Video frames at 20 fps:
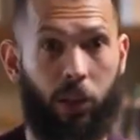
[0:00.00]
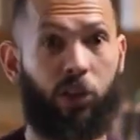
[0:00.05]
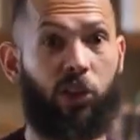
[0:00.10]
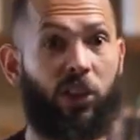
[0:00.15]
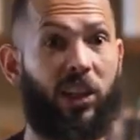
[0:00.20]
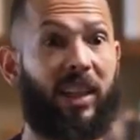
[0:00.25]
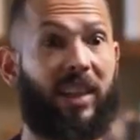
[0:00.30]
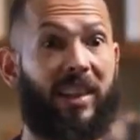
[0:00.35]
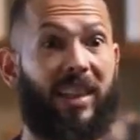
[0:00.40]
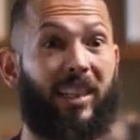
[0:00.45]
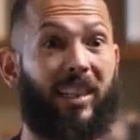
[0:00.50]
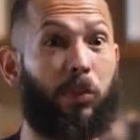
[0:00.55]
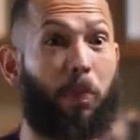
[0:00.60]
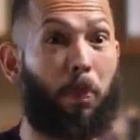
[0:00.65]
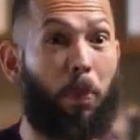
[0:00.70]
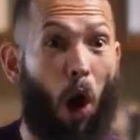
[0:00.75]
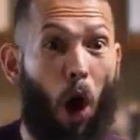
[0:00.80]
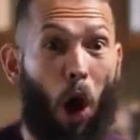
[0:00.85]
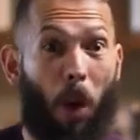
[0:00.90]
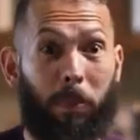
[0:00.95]
to get this
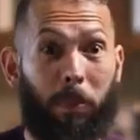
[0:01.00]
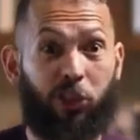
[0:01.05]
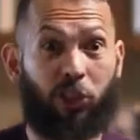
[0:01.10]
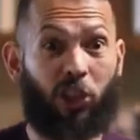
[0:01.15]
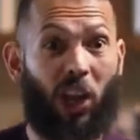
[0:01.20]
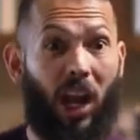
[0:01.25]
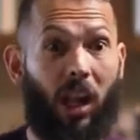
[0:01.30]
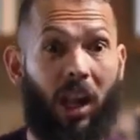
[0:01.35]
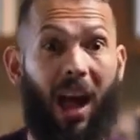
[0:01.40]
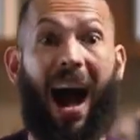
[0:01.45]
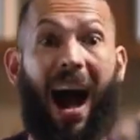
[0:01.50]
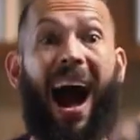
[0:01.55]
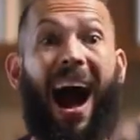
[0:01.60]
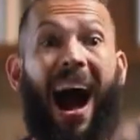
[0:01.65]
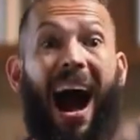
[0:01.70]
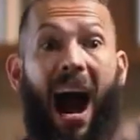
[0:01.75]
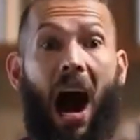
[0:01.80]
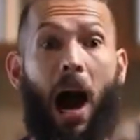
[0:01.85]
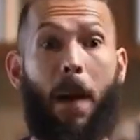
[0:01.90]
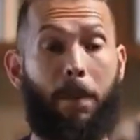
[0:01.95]
bombshell
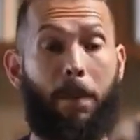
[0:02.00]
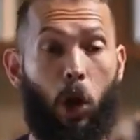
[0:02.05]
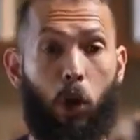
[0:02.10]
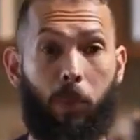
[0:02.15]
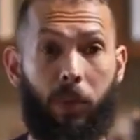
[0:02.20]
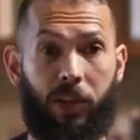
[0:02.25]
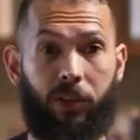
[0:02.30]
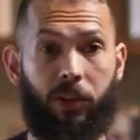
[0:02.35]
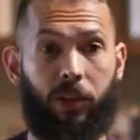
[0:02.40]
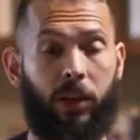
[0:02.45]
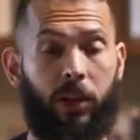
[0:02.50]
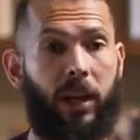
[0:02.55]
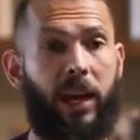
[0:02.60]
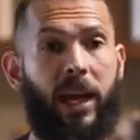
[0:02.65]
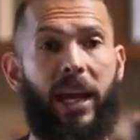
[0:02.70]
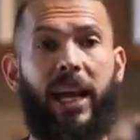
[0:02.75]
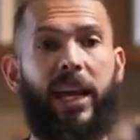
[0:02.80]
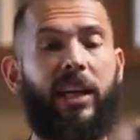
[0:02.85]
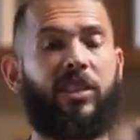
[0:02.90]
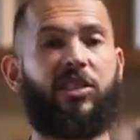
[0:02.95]
aha moment
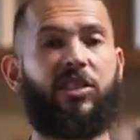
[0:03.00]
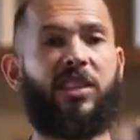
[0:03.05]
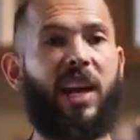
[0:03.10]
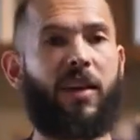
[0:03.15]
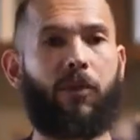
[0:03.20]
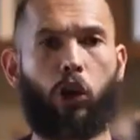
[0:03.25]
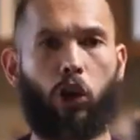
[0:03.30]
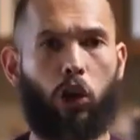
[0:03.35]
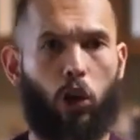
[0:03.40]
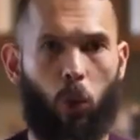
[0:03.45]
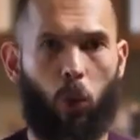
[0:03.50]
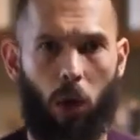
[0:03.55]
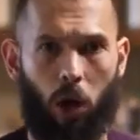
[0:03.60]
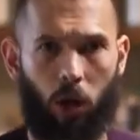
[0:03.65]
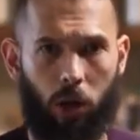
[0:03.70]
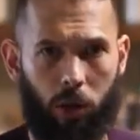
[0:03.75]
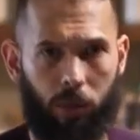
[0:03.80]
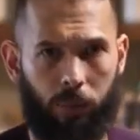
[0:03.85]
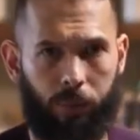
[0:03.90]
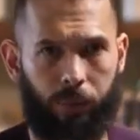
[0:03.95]
is never going to
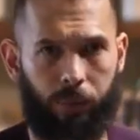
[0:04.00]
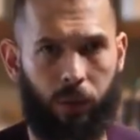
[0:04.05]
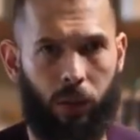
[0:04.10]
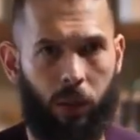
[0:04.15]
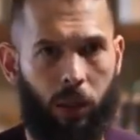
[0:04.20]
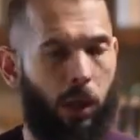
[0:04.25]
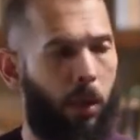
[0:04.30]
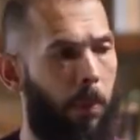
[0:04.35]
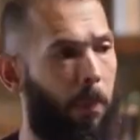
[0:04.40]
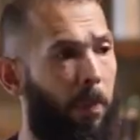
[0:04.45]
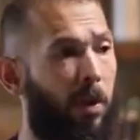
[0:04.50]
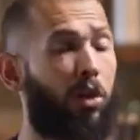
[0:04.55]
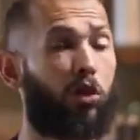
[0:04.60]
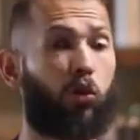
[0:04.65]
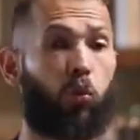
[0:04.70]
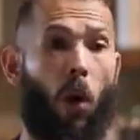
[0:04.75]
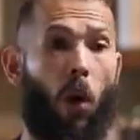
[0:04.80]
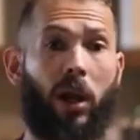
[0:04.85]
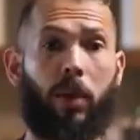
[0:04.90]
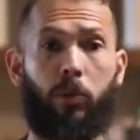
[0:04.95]
work.
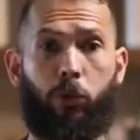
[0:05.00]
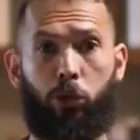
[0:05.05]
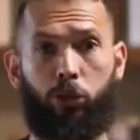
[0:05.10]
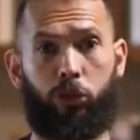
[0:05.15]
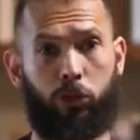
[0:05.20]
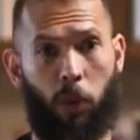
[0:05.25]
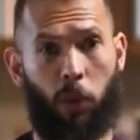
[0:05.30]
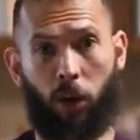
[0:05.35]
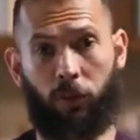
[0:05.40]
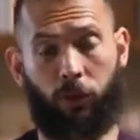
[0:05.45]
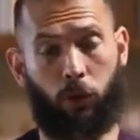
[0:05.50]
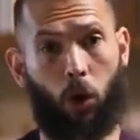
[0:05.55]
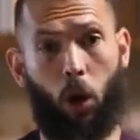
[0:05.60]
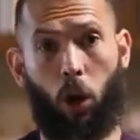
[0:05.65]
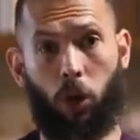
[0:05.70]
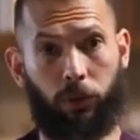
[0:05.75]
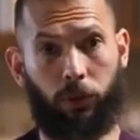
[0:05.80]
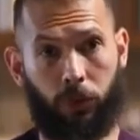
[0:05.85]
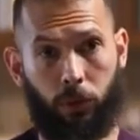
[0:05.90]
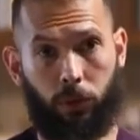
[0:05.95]
Because one, I'm too smart for
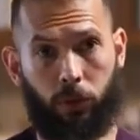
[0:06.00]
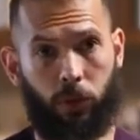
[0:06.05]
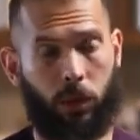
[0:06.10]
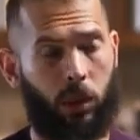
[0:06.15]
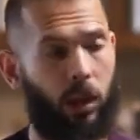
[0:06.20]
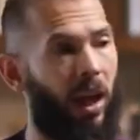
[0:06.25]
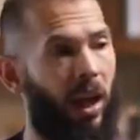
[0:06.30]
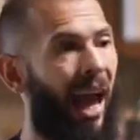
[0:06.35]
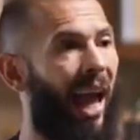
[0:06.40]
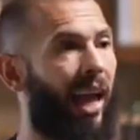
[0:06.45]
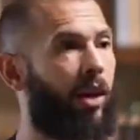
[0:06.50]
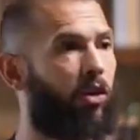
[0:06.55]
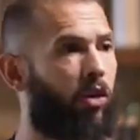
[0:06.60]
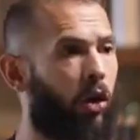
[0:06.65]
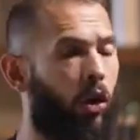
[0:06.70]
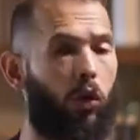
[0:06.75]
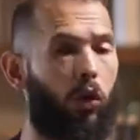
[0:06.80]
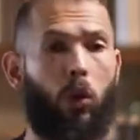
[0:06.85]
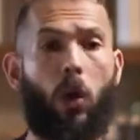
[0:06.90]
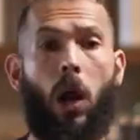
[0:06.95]
all of you. And
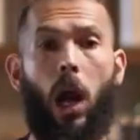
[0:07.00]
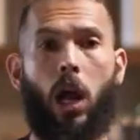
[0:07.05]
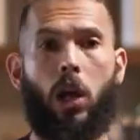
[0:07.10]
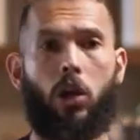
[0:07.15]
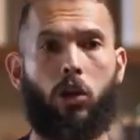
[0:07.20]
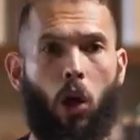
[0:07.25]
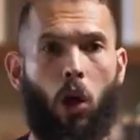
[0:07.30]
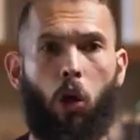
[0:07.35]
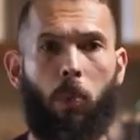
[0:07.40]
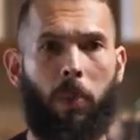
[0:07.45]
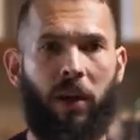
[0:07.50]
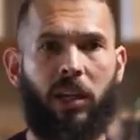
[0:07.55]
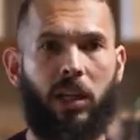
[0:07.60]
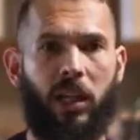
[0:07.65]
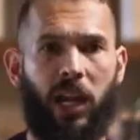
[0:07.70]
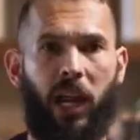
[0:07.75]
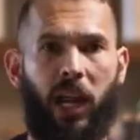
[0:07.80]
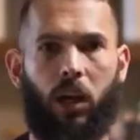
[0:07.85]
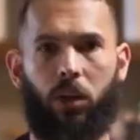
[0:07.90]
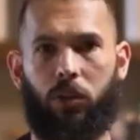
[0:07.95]
two, nobody
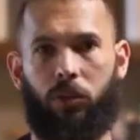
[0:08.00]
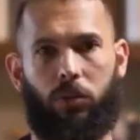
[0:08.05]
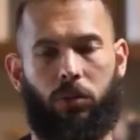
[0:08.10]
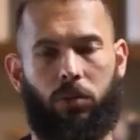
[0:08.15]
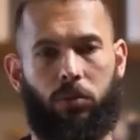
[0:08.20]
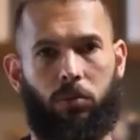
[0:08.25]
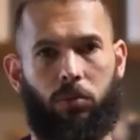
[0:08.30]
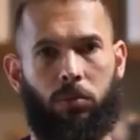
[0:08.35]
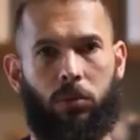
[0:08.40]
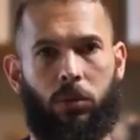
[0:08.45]
cares.